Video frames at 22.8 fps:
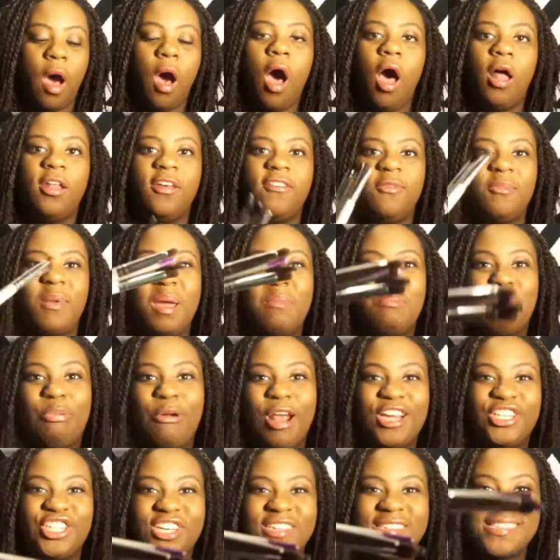all of my
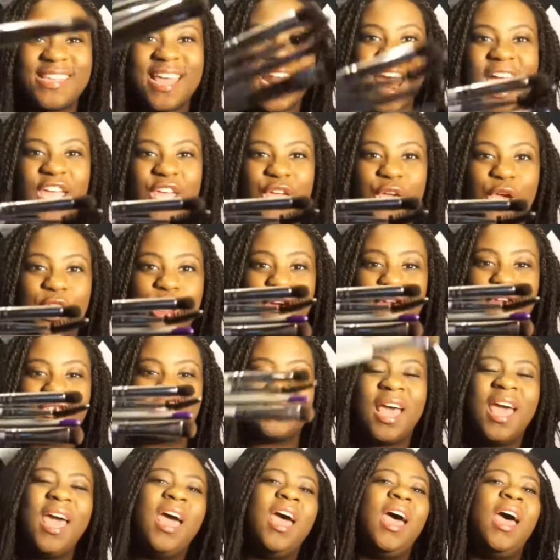brushes that I use.
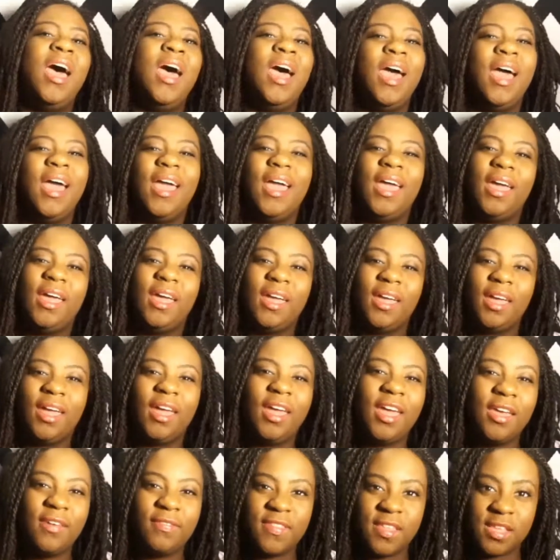
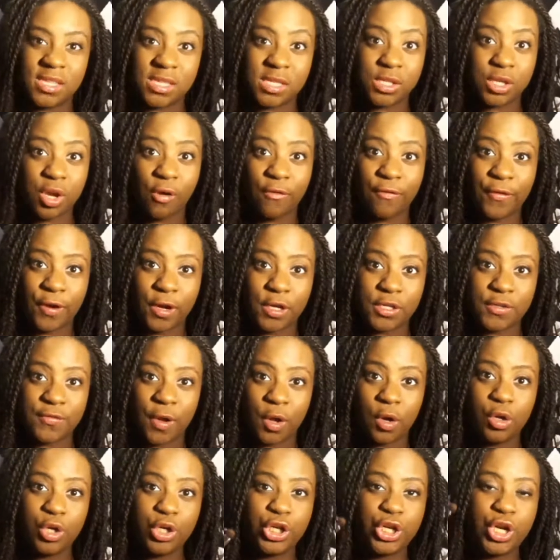If this is your first
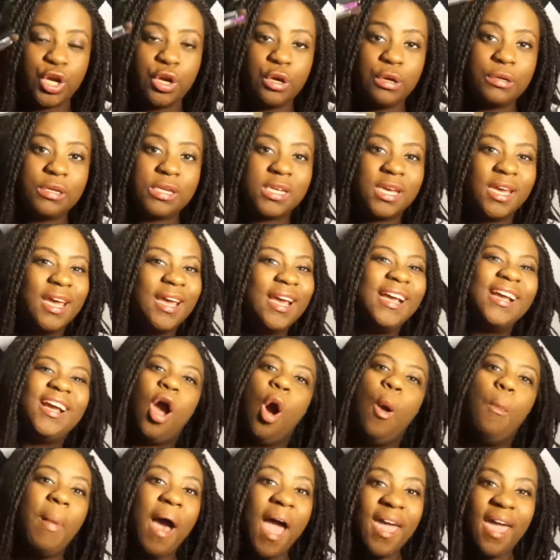photo shoot, go
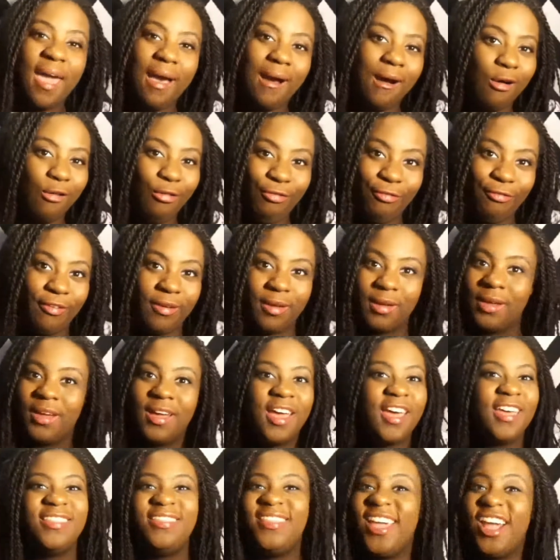buy e.l.f.
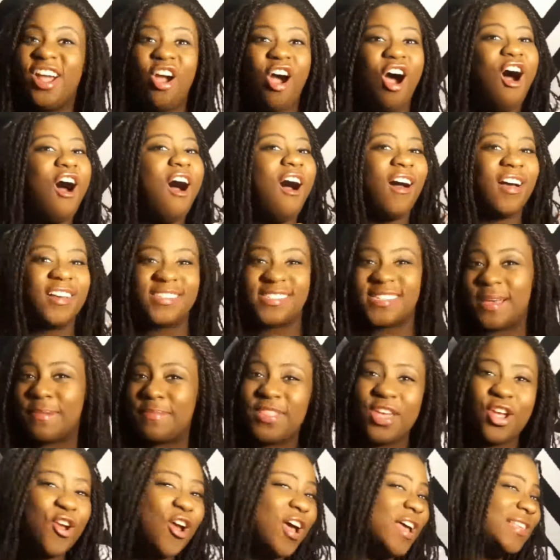They're awesome.
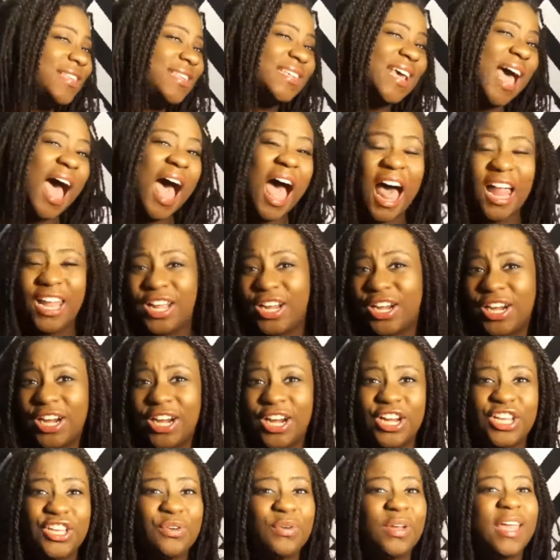They're
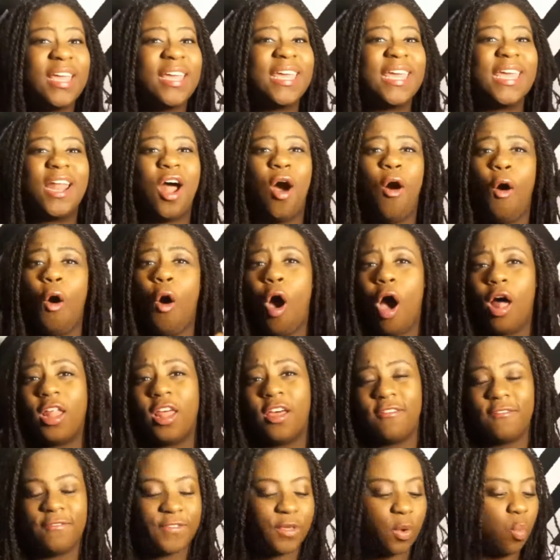$1. You can get all
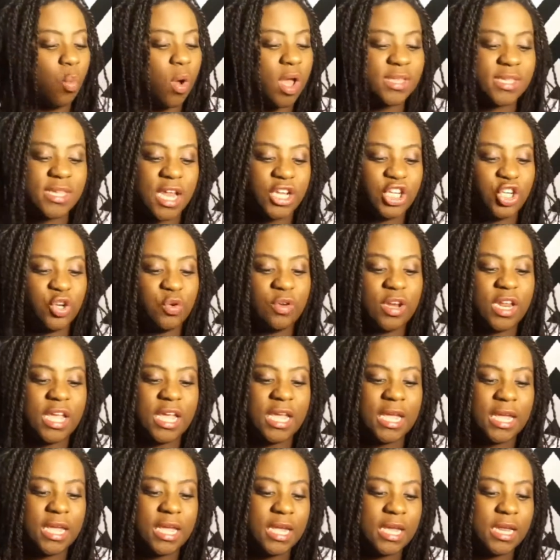of the ones that you
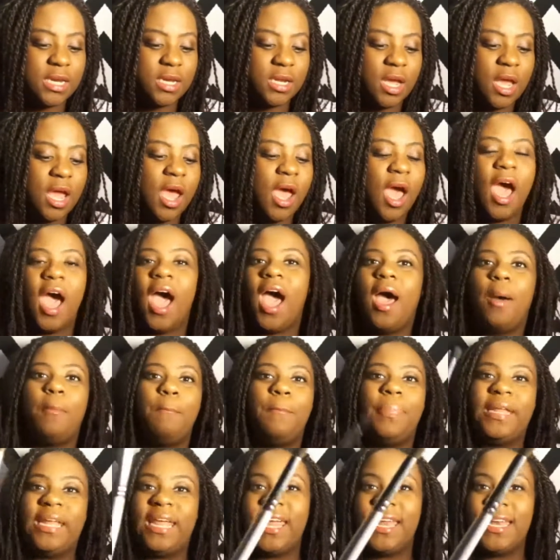need. A
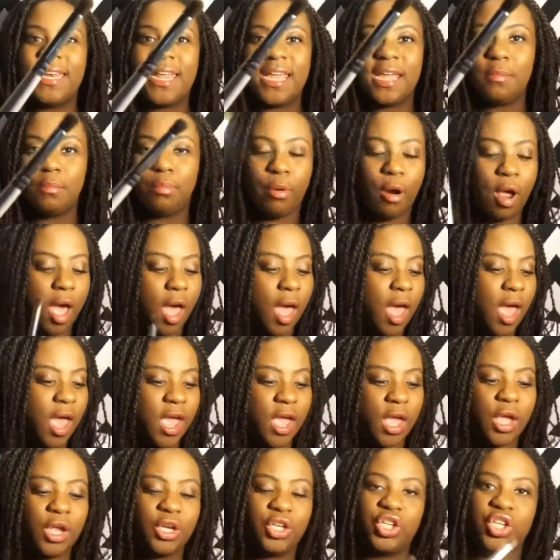blending
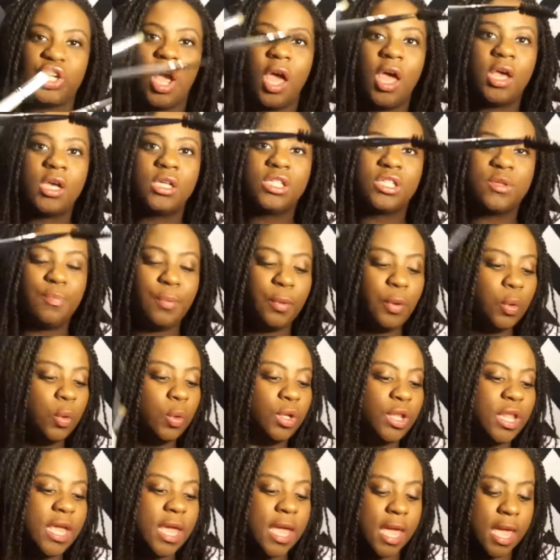brush,
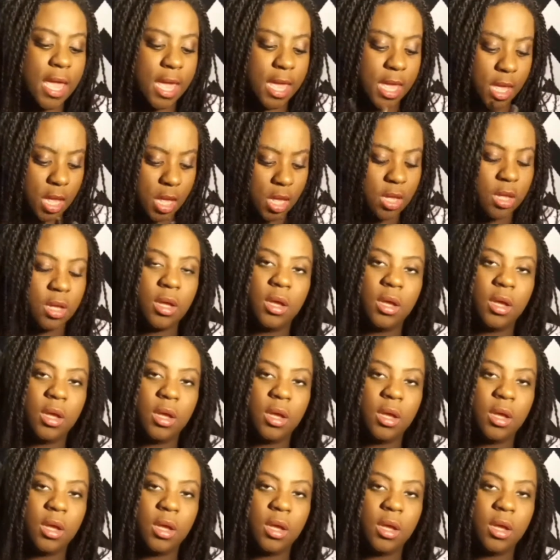spoolie,